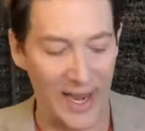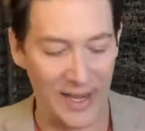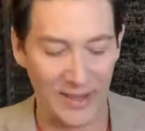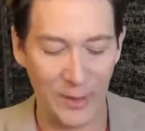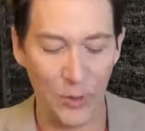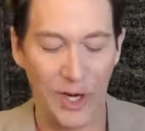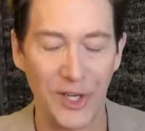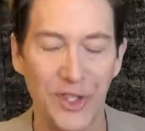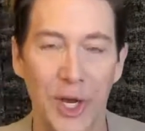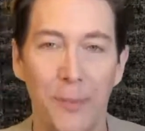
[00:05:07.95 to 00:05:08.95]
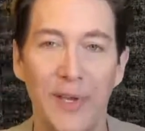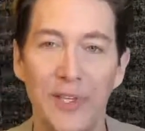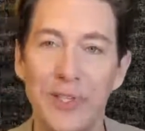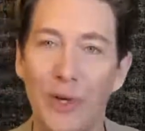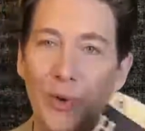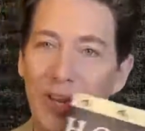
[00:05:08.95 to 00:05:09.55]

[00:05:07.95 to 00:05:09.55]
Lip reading: And then we're going to jump into